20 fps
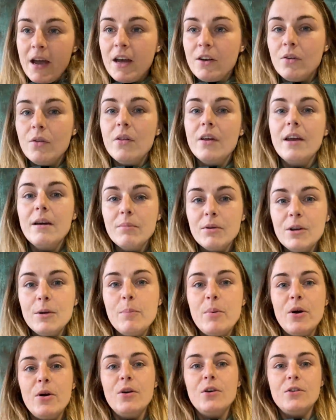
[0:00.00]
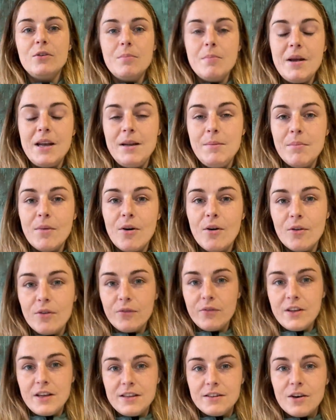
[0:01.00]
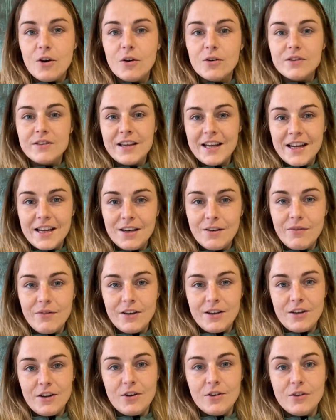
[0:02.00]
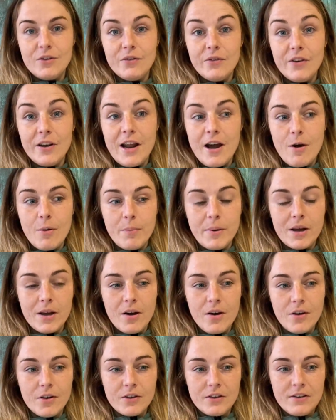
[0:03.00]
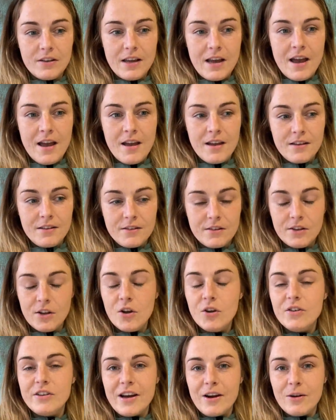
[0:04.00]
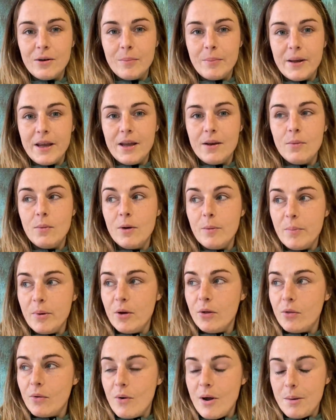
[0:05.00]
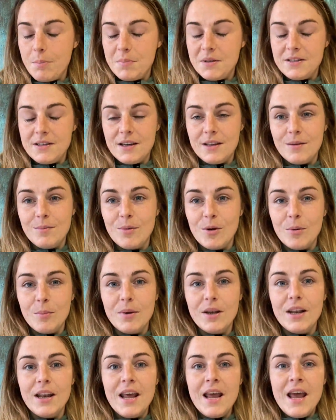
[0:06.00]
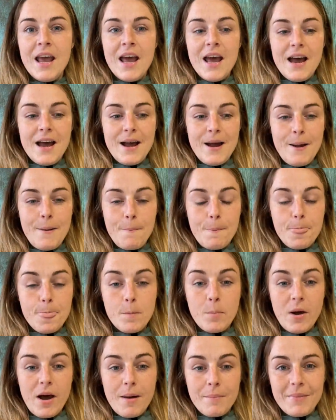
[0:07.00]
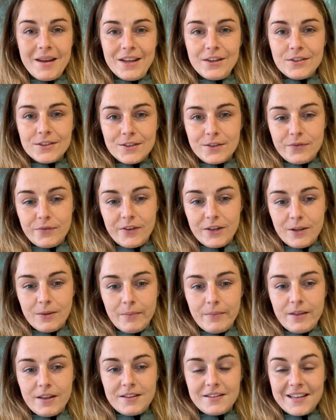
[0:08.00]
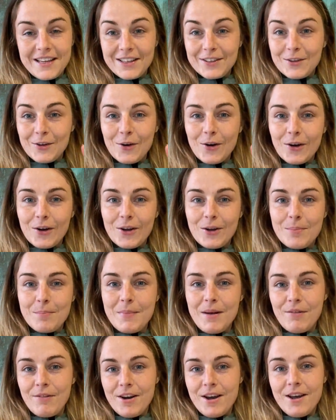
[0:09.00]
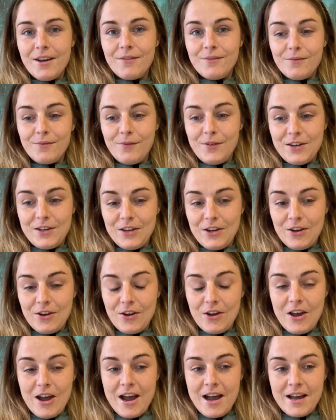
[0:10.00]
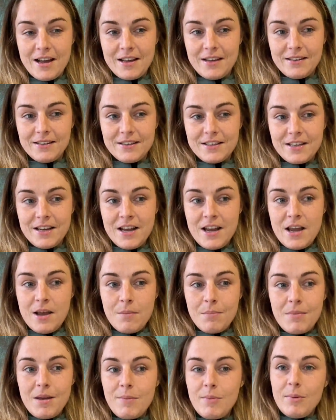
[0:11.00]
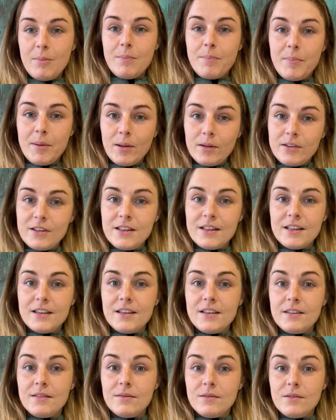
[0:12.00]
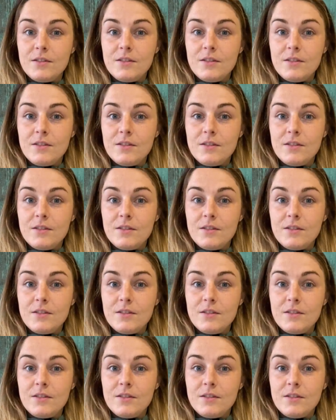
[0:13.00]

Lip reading: I don't think I'm going to post many more of these container videos for now, because it's slowed down a bit. We're both quite busy at the moment, but I may just film the TikTok mirror video and maybe building the